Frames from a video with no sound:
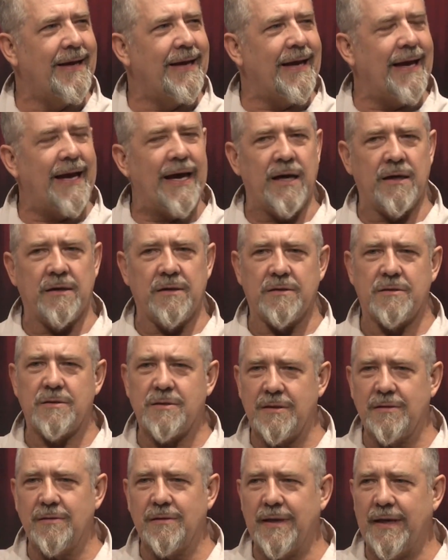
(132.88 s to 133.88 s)
And it's
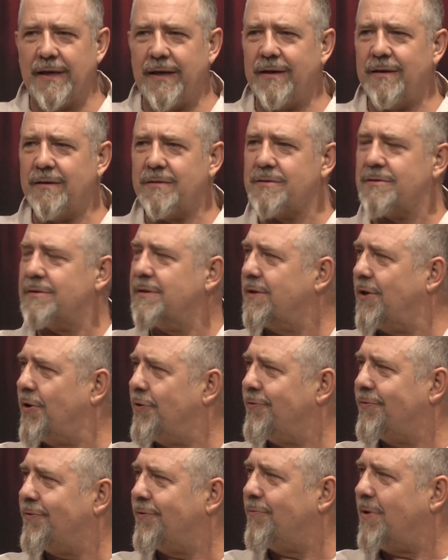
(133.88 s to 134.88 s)
still there. It's still
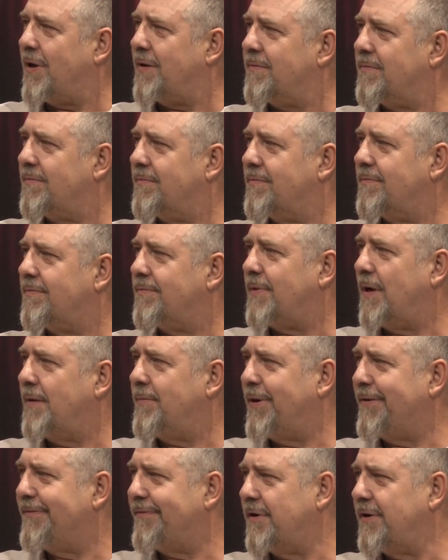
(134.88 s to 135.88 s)
owned and run by
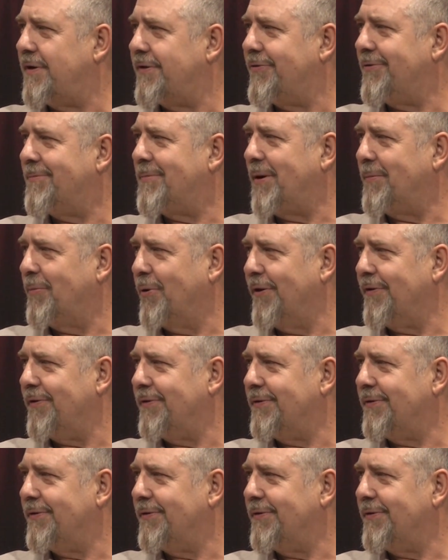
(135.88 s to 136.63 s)
my father and my brother.